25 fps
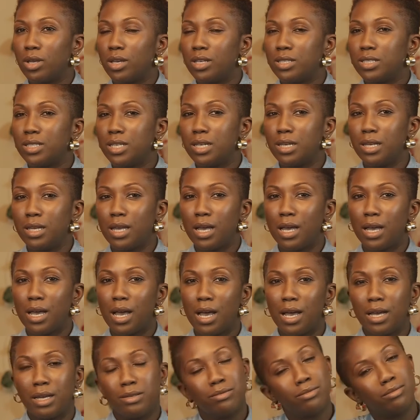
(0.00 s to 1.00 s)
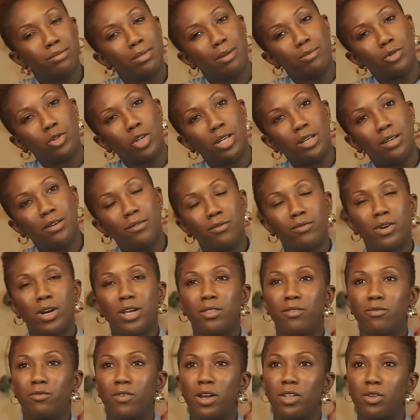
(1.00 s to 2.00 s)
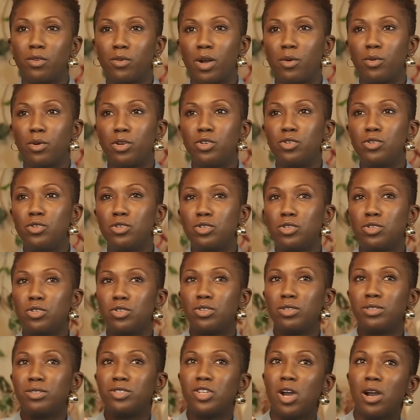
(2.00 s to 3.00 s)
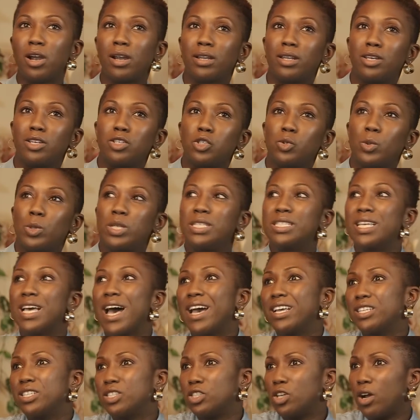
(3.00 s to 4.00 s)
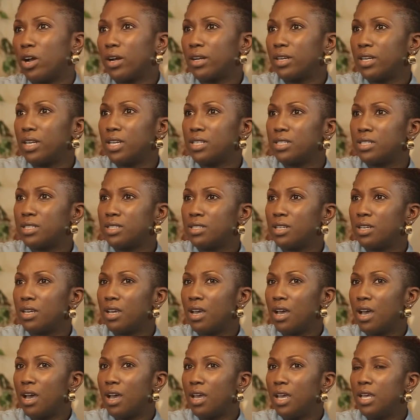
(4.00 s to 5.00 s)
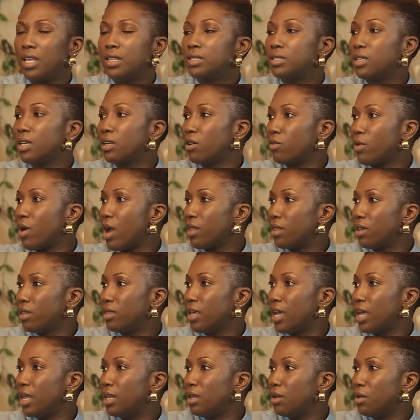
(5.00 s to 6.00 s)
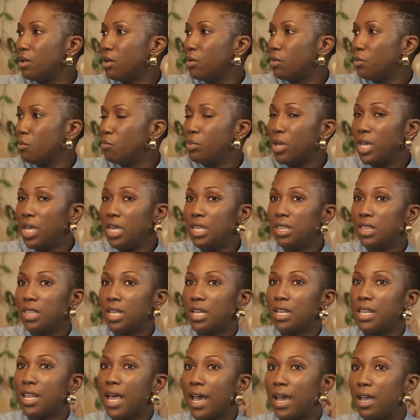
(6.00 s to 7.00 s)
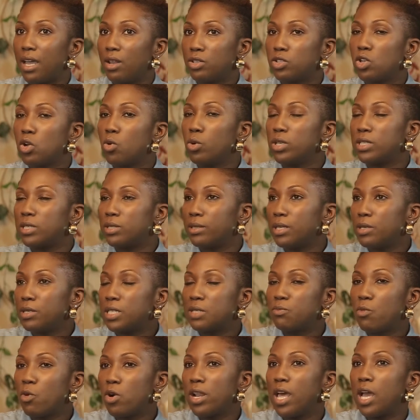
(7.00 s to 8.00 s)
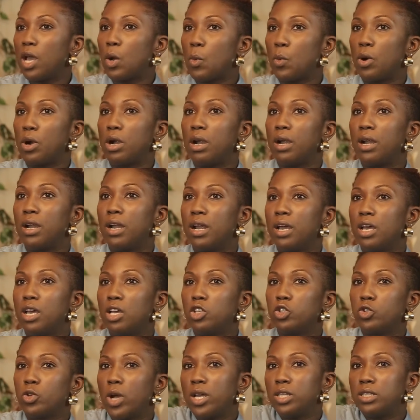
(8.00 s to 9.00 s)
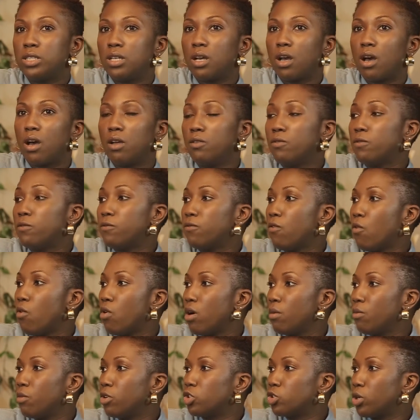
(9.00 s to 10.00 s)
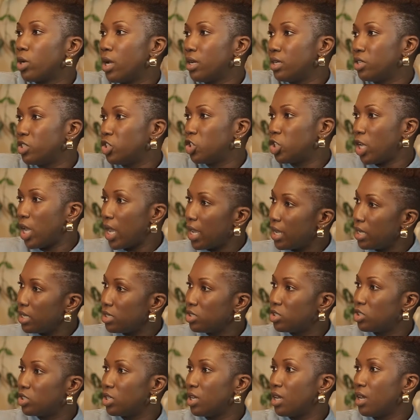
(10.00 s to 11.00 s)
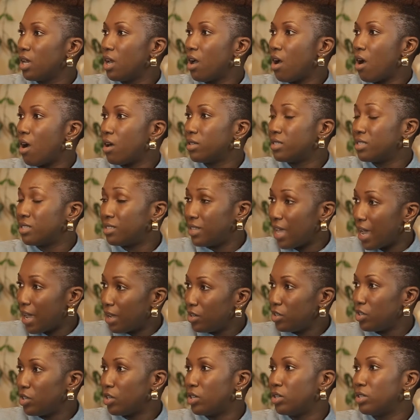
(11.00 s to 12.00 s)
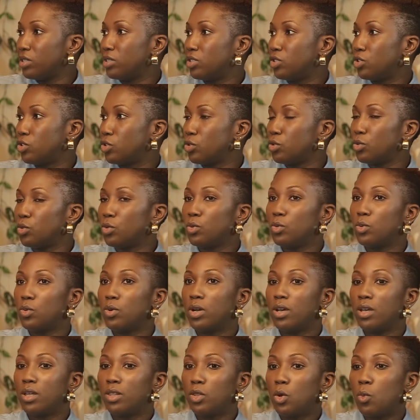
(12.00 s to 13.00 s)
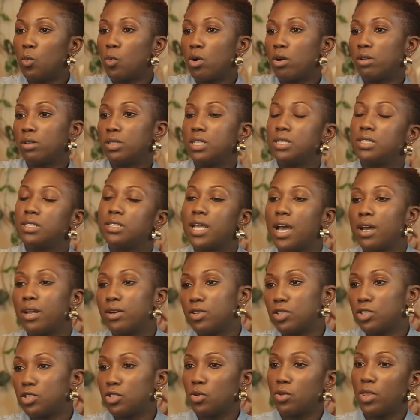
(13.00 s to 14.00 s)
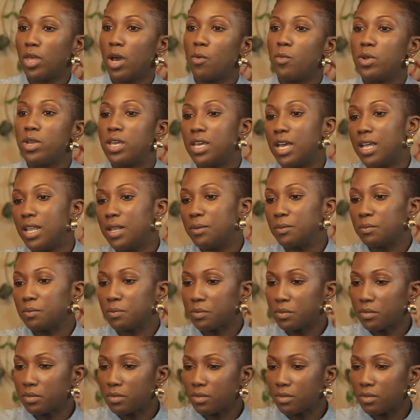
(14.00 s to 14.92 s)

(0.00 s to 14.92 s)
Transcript: is it, I'm trying to find, the right word, use darkness to entice darkness mm. instead of rather than mm. being the light. Yes. So it's, it's more like we're, trying to conform or trying to change mm-hmm. our standards mm-hmm. to yeah. the worldly standards so that we can